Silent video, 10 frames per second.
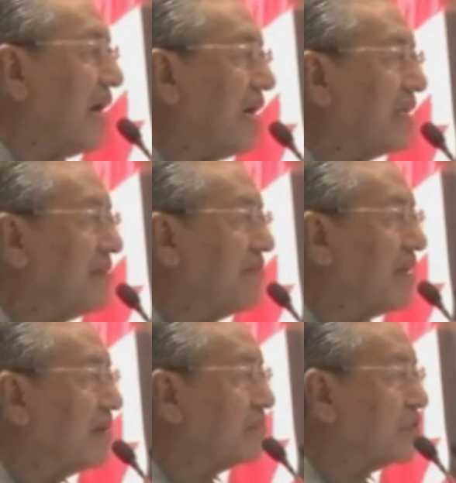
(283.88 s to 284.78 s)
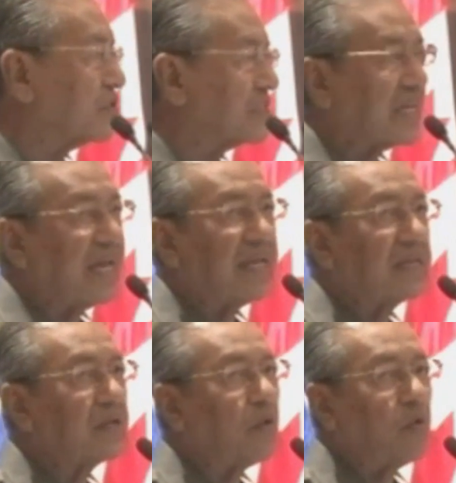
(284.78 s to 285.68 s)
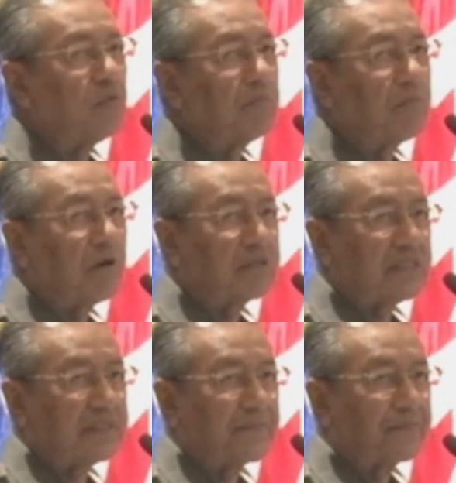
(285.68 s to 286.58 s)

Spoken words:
are developed to scan the whole body,